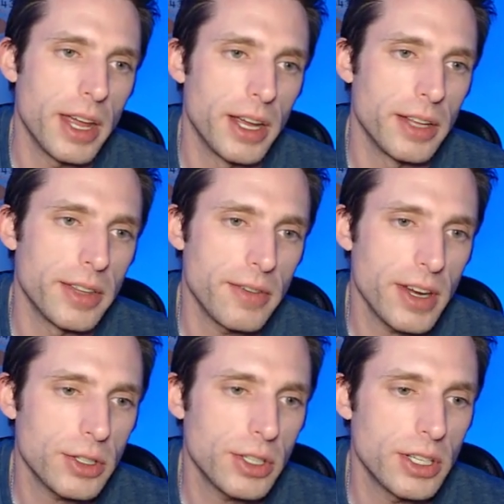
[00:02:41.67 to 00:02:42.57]
and
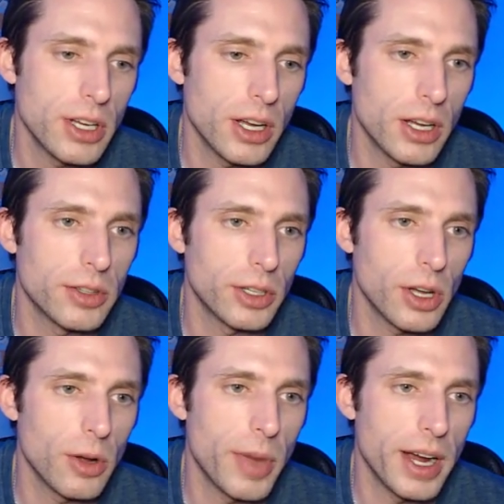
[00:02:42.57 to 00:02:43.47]
they've actually they
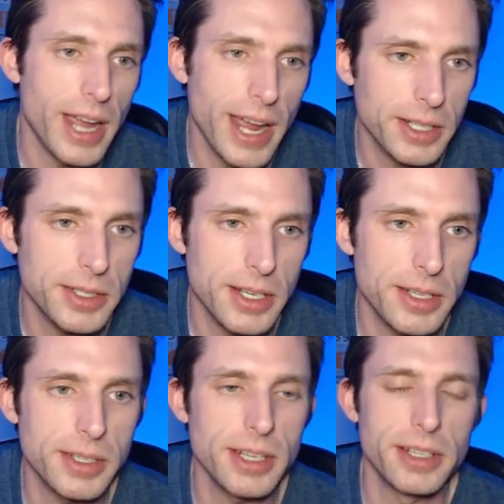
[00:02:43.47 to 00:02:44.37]
go by
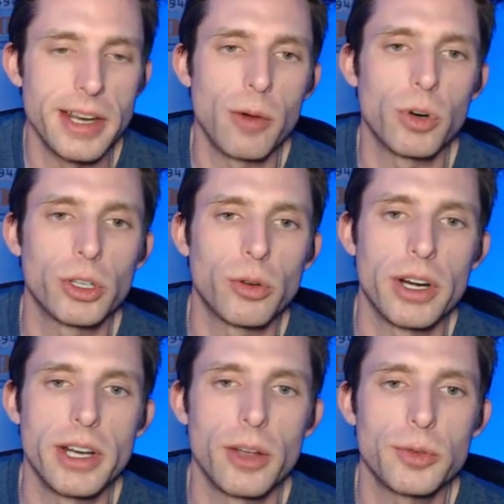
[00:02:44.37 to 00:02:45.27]
XDC network
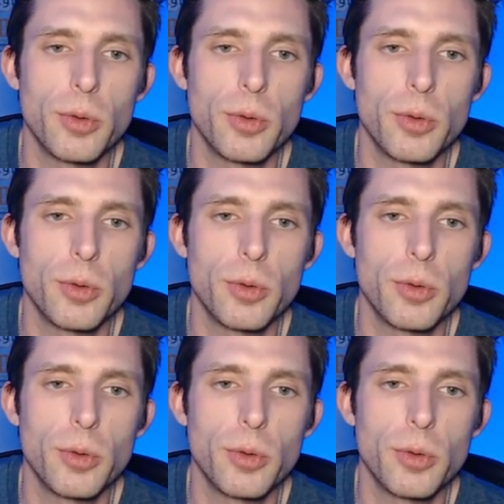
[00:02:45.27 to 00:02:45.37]
right now.